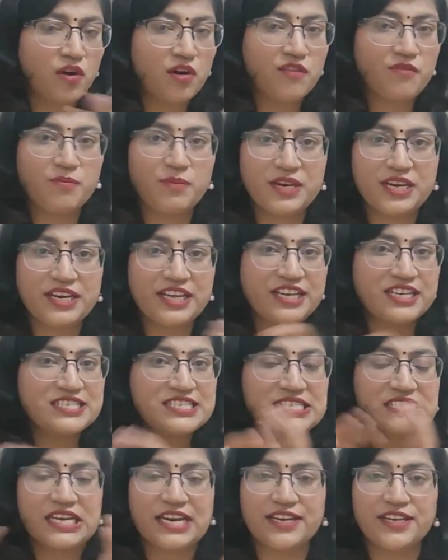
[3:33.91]
lot of bleeding
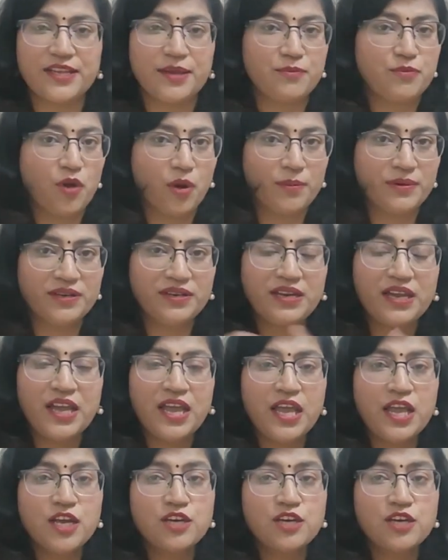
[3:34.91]
inside the abdomen.